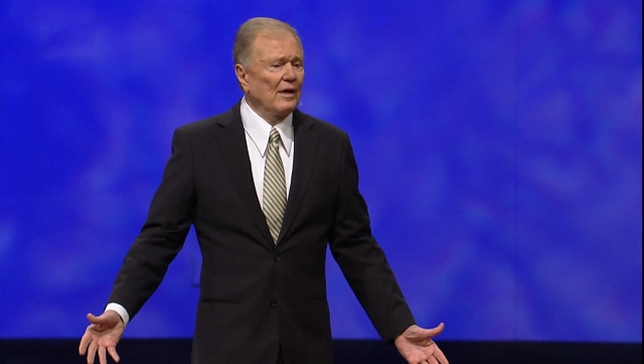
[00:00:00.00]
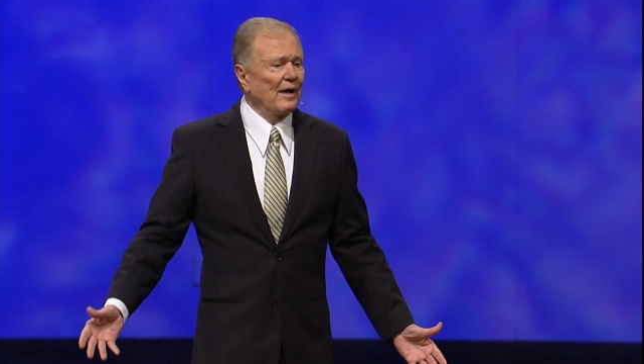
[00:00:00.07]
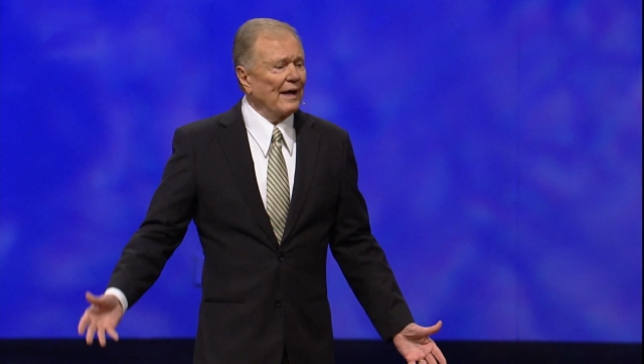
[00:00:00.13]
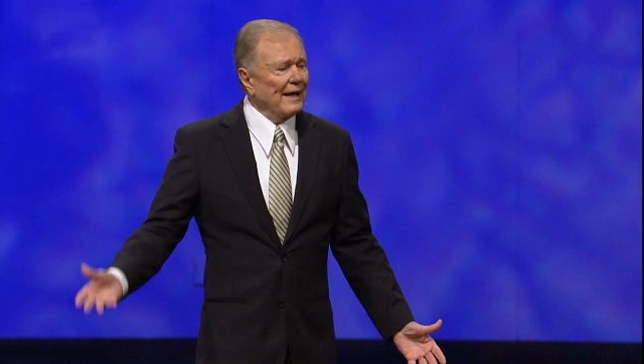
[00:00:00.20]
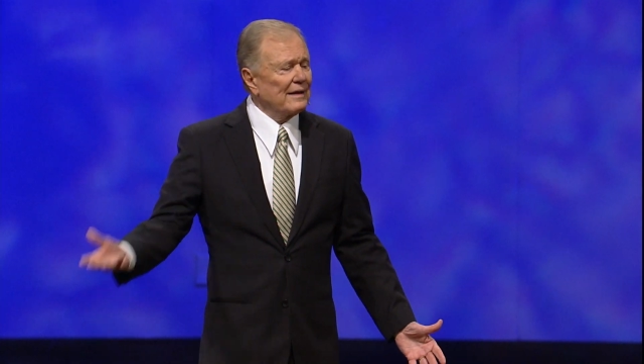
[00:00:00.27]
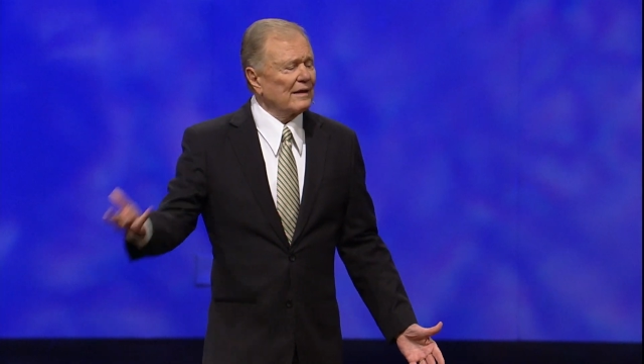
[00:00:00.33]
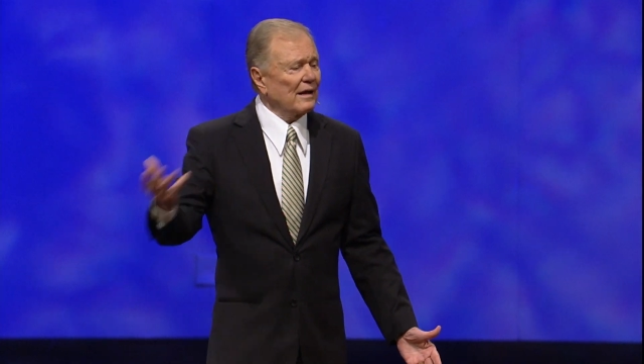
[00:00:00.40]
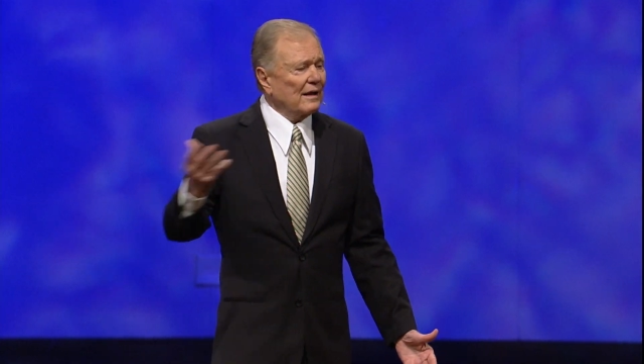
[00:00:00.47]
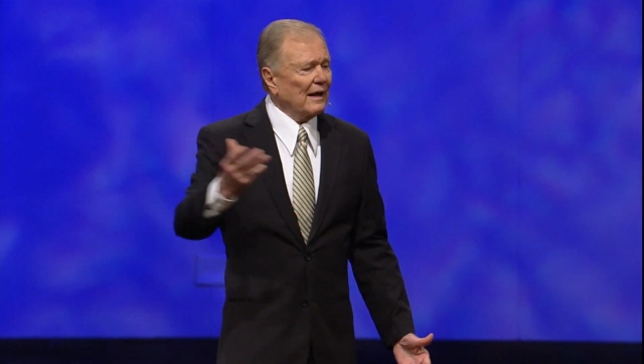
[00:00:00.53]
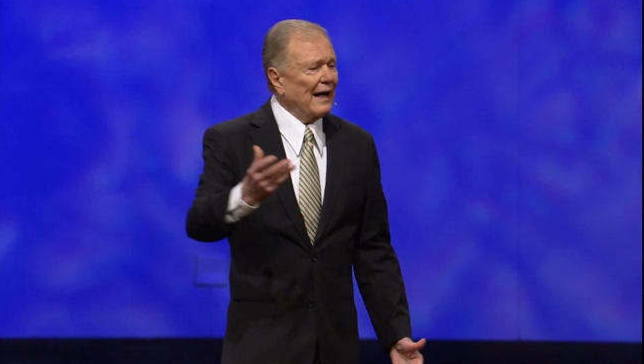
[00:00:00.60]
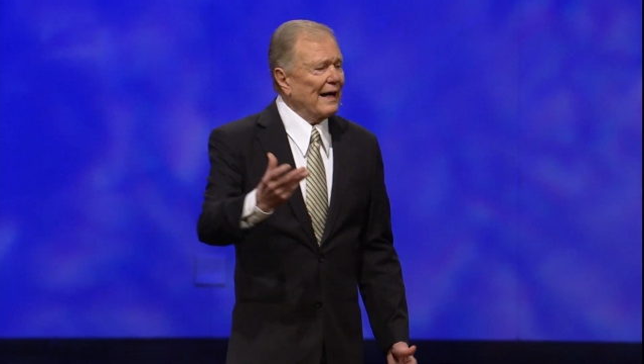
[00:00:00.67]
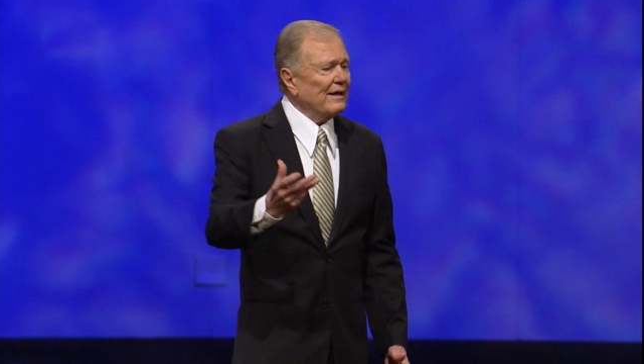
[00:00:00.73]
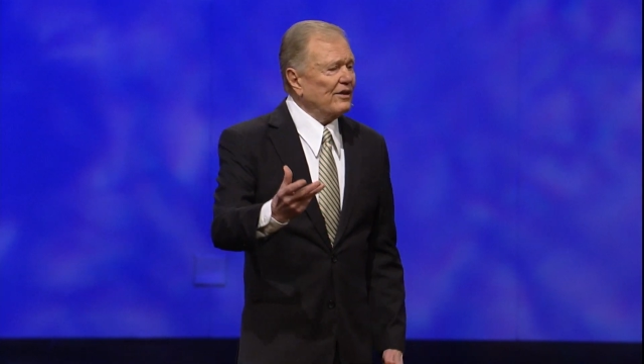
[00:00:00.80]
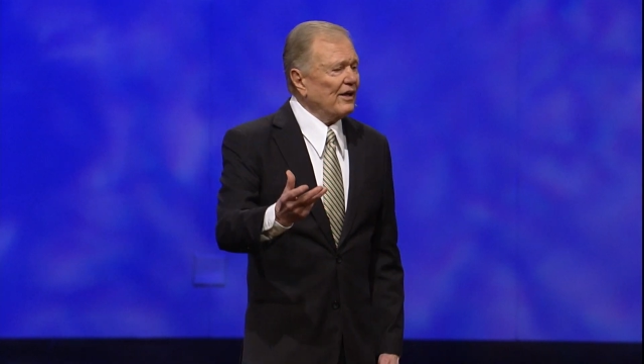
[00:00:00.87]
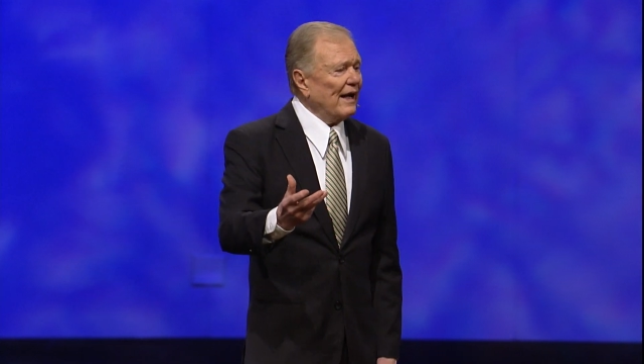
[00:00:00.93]
in the
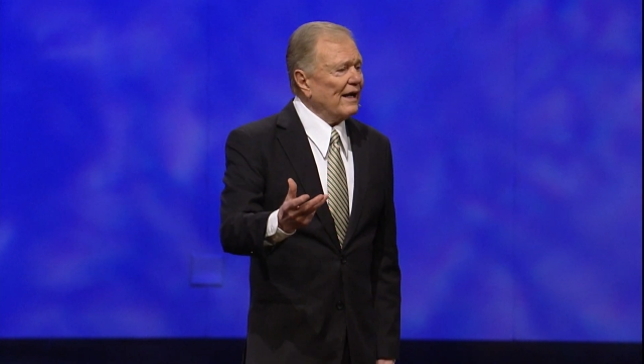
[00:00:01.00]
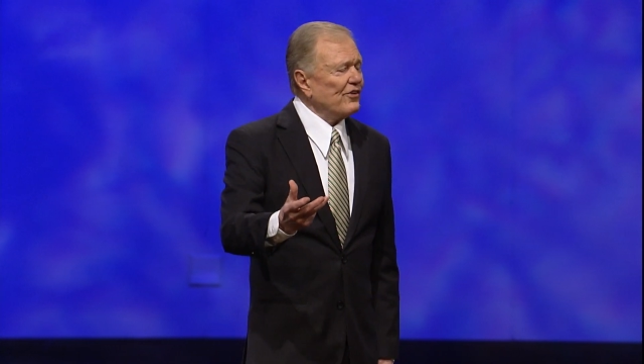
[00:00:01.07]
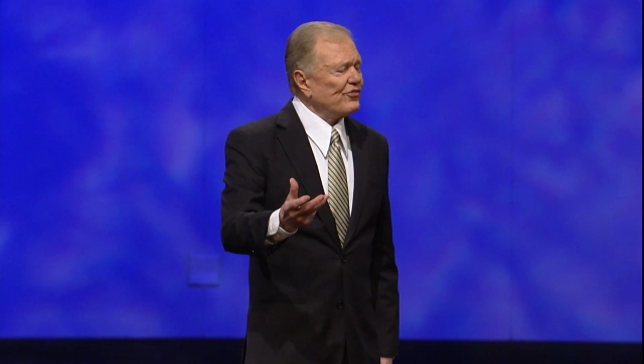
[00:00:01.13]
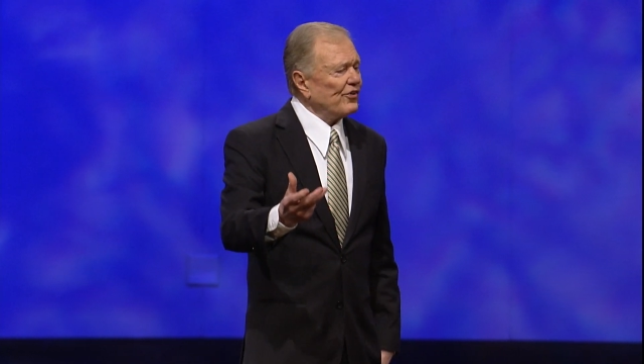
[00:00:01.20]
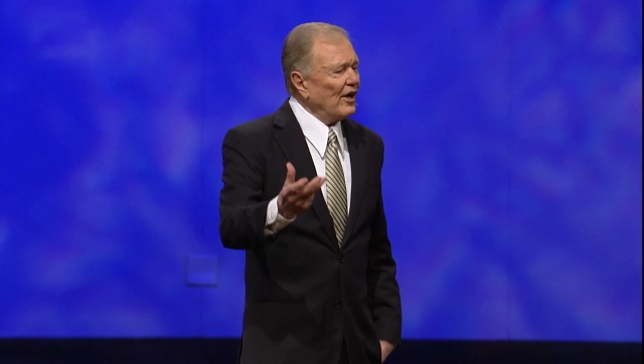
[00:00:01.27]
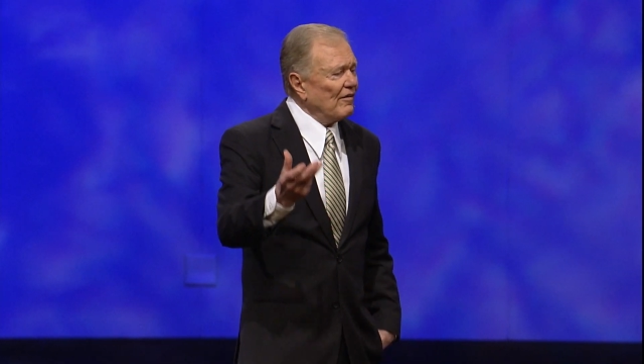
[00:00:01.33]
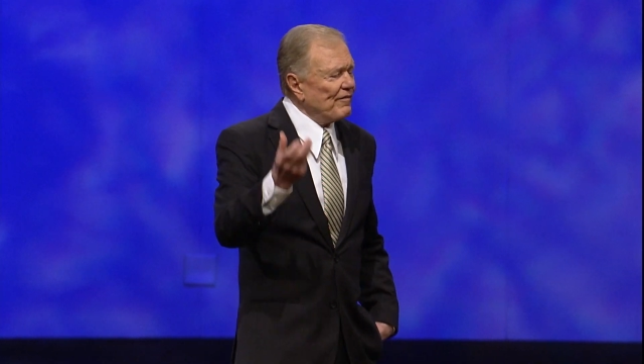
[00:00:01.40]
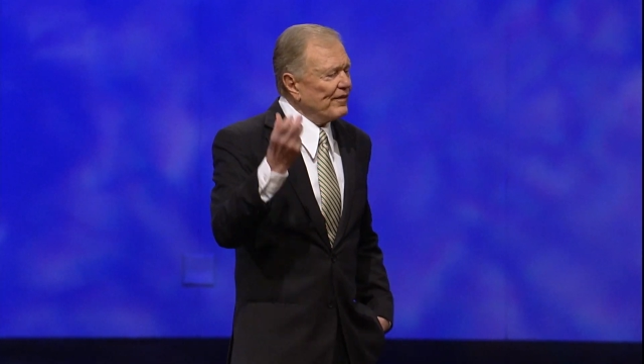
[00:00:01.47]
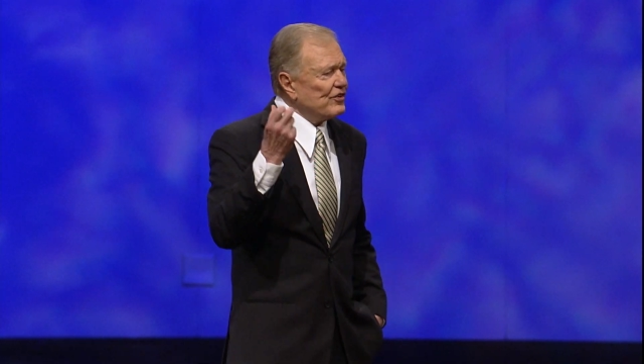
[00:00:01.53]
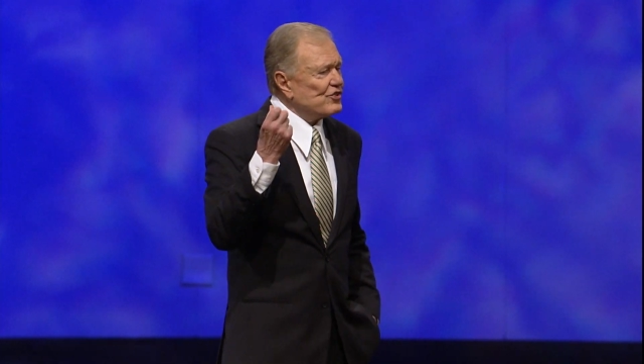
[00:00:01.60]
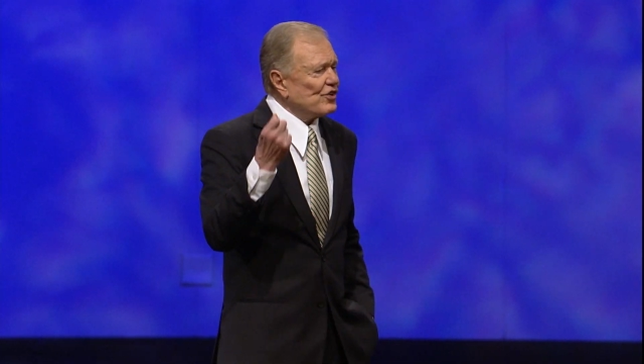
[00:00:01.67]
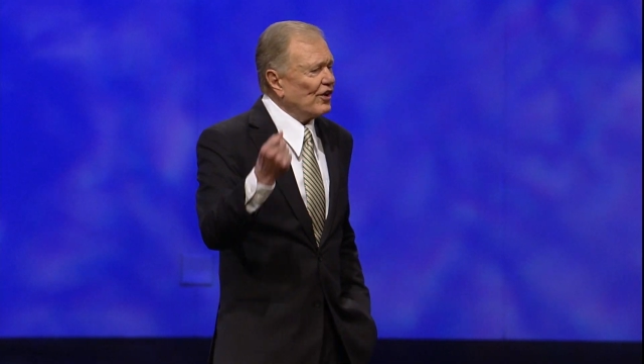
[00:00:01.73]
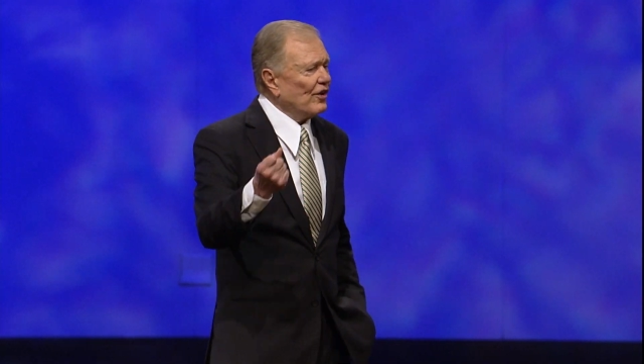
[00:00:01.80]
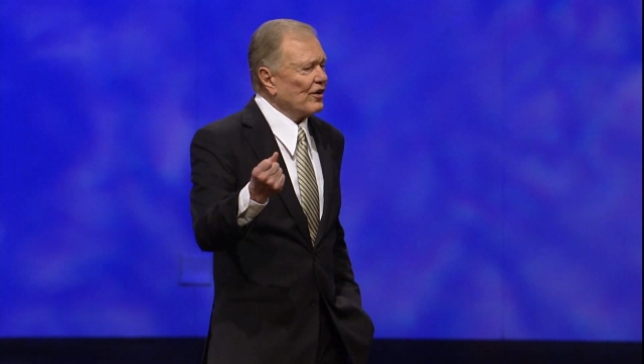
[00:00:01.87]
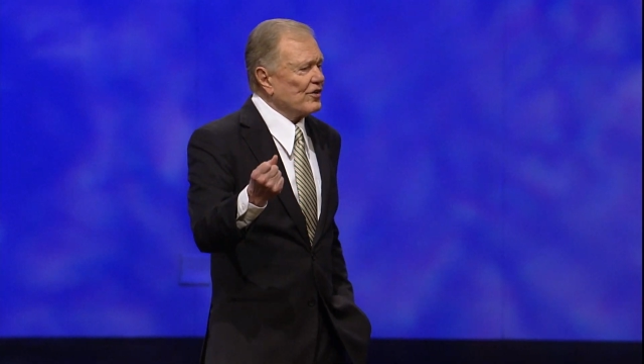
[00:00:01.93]
context of the
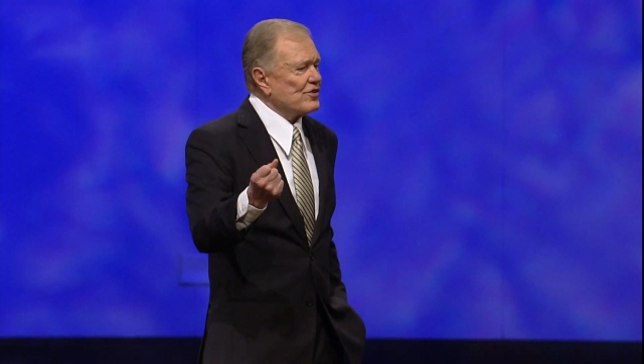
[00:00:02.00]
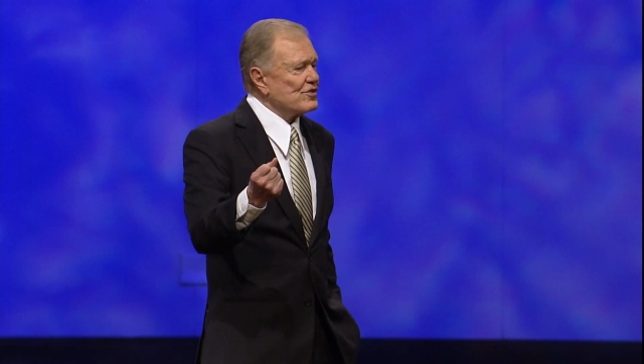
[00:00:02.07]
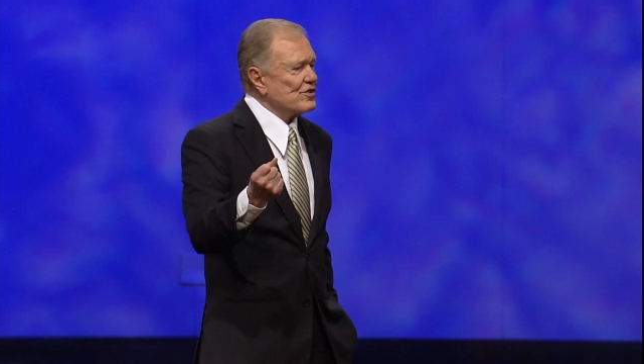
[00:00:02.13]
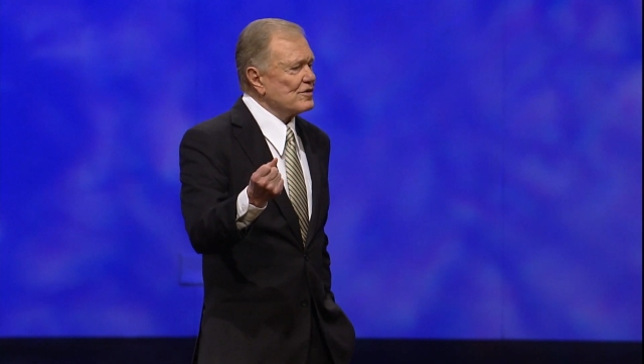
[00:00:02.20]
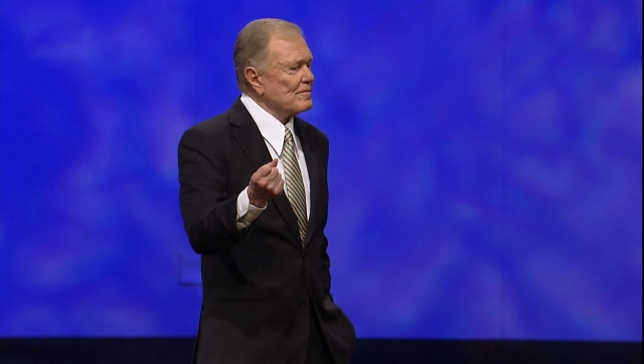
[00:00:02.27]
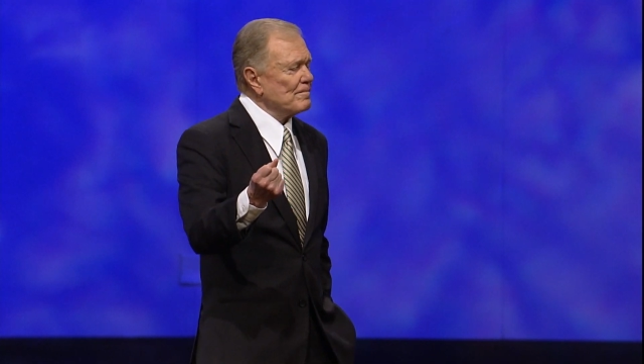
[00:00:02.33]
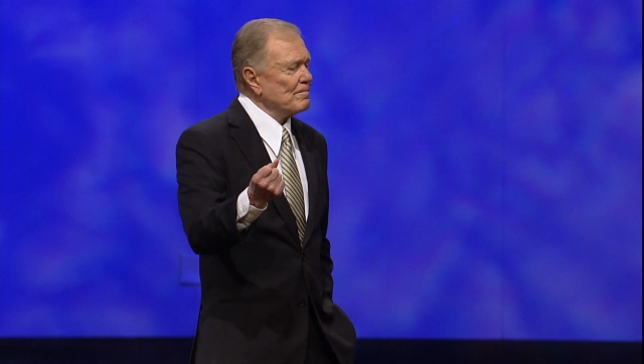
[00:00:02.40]
church.